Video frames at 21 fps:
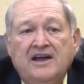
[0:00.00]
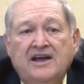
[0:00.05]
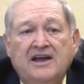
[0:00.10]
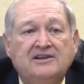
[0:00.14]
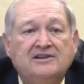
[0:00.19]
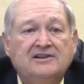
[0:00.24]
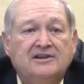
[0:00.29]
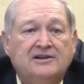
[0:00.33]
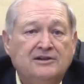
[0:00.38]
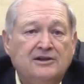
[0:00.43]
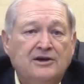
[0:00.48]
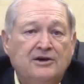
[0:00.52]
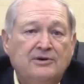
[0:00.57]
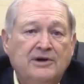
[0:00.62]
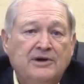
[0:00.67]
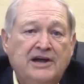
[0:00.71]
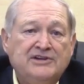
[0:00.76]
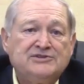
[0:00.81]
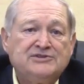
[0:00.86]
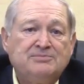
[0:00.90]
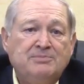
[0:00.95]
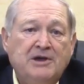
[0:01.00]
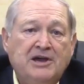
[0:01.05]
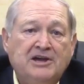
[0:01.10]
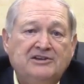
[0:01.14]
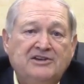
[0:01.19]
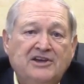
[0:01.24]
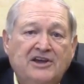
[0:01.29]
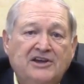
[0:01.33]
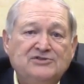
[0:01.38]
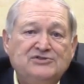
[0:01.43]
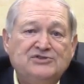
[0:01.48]
and the low
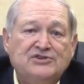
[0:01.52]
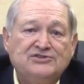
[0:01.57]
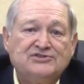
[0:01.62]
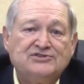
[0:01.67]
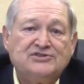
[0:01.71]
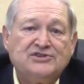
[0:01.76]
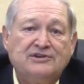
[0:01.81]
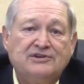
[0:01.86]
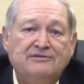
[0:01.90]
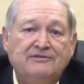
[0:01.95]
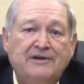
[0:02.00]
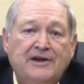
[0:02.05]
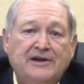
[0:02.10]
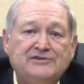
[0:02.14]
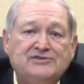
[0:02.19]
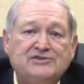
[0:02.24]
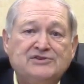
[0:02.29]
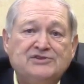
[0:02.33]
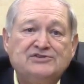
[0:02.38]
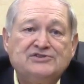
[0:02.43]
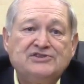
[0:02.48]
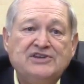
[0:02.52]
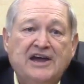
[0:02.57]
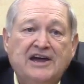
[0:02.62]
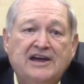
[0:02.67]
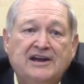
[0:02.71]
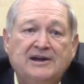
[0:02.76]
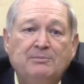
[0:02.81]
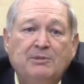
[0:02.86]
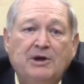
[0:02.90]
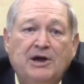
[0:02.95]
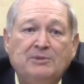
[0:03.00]
expectations investors
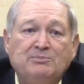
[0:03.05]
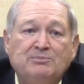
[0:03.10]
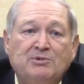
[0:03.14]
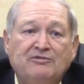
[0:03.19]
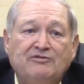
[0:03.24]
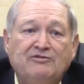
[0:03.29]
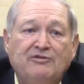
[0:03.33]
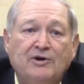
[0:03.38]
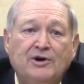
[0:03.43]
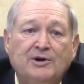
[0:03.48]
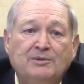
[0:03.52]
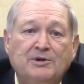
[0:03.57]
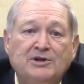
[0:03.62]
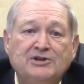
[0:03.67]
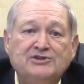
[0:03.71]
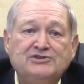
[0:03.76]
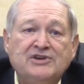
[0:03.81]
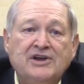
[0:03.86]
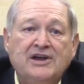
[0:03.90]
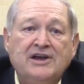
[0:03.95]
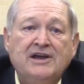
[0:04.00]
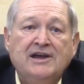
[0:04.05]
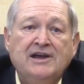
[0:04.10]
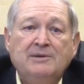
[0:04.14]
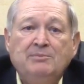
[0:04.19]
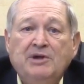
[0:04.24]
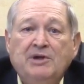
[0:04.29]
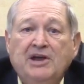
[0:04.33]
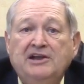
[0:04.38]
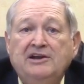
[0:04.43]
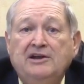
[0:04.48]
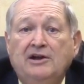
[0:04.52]
had about performance
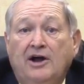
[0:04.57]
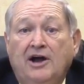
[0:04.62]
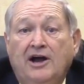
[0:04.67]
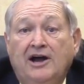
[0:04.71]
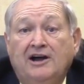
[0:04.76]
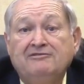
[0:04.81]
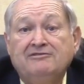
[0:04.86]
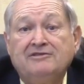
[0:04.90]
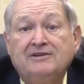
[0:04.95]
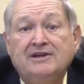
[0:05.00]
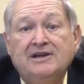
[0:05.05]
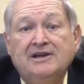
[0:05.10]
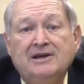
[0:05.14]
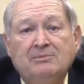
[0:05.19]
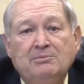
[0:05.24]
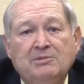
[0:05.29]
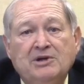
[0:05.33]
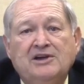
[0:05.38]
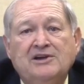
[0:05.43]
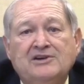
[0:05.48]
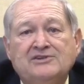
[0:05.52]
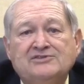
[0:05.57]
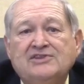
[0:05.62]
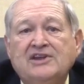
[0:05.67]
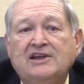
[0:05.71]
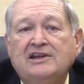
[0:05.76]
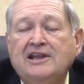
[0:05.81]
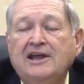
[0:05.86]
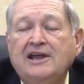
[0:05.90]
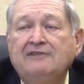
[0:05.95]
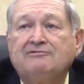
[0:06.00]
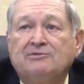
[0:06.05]
paid off because
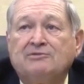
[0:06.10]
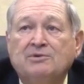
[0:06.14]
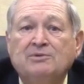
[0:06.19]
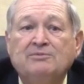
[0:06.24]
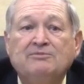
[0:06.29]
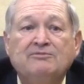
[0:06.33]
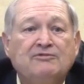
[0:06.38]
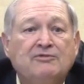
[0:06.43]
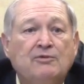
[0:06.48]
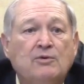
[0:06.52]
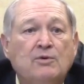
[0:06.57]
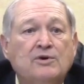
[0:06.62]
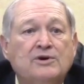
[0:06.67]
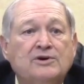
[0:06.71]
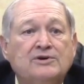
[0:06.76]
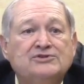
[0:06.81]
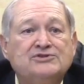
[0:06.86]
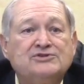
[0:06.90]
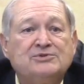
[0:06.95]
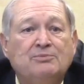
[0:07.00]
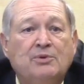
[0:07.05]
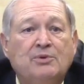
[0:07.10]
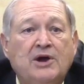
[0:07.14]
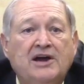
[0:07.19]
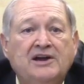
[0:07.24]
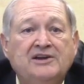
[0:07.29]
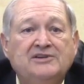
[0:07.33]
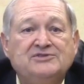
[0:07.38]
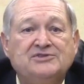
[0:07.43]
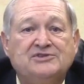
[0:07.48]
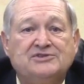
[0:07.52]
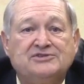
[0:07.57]
they left room for
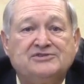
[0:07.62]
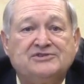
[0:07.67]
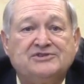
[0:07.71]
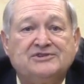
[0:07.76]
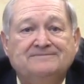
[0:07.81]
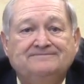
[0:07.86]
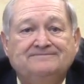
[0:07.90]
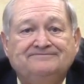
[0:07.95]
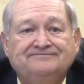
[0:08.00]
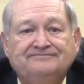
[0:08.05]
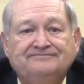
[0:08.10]
surprises.